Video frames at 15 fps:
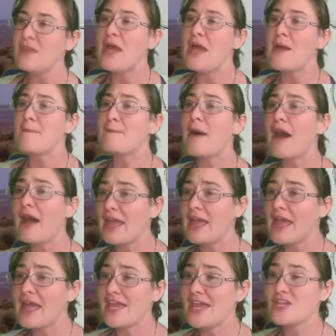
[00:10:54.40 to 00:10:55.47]
But
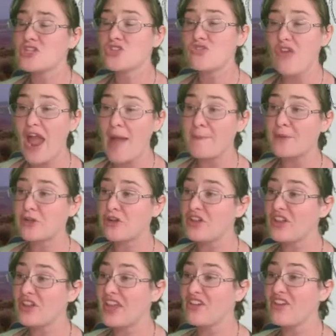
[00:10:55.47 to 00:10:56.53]
in tropical
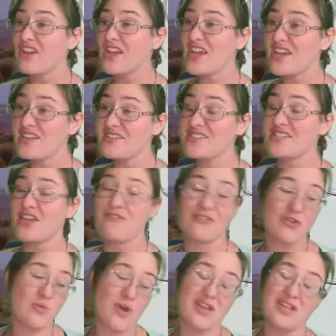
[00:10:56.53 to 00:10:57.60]
areas, if you
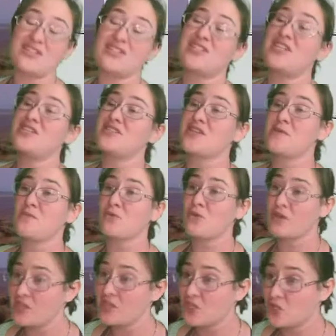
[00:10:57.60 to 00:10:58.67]
want to see some really
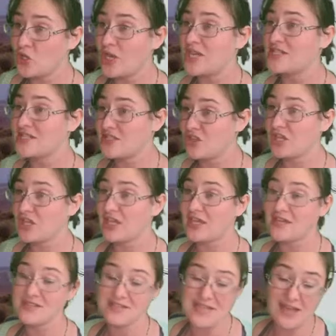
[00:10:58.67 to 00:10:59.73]
crazy looking
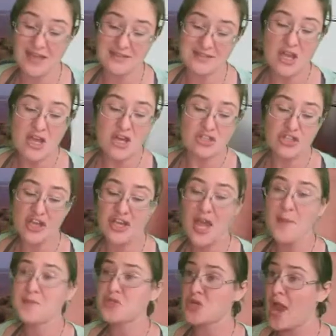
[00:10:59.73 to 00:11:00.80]
insects, look up
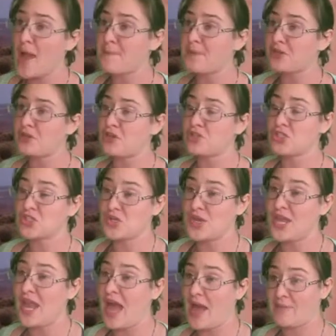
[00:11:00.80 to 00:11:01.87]
tropical tree
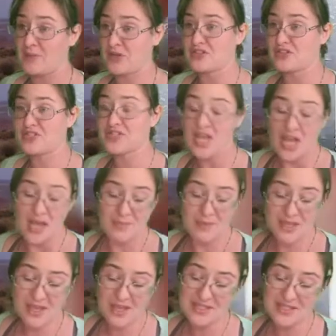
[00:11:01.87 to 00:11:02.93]
hoppers
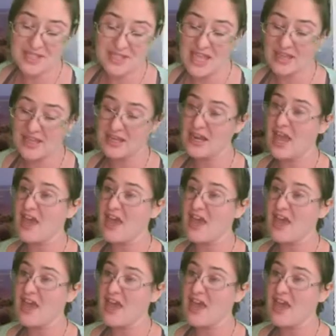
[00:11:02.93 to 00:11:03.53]
because they can have